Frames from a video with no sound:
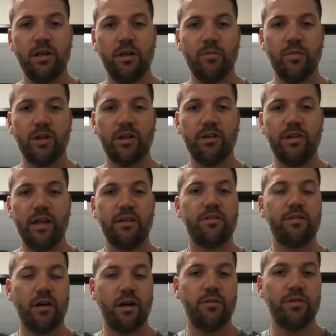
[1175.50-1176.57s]
because
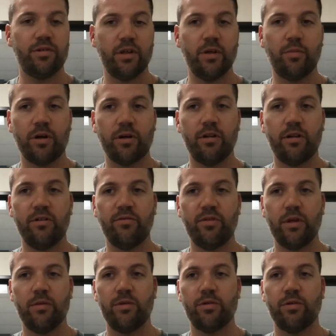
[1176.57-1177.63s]
that's obviously a part of the
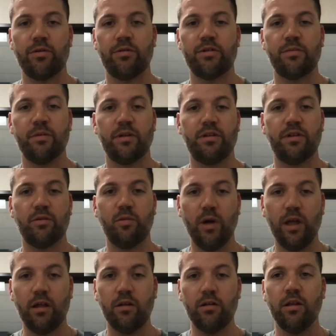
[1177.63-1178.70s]
inflammatory response as
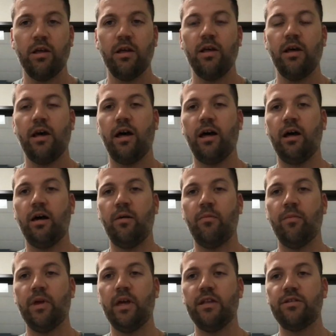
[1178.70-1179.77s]
well.
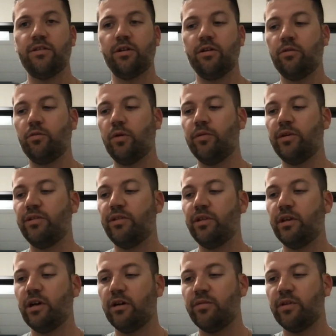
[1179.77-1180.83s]
And so what we
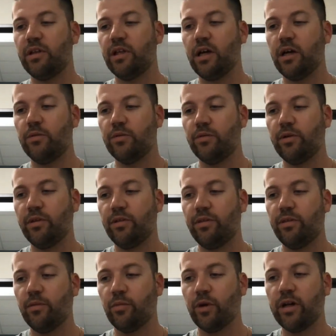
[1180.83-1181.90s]
see oftentimes
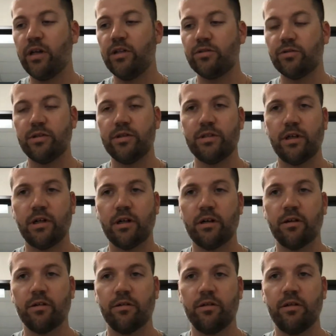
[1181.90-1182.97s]
with brain injuries
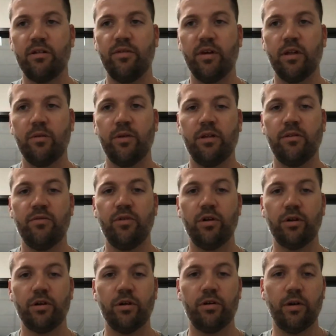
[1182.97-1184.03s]
are the development of
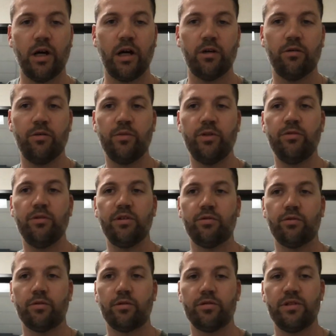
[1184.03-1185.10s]
autoimmune
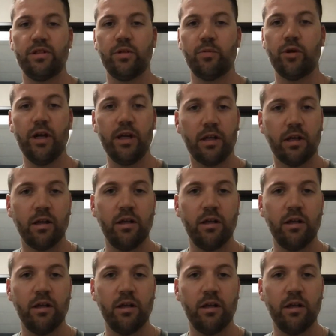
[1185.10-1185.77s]
disorders in the brain,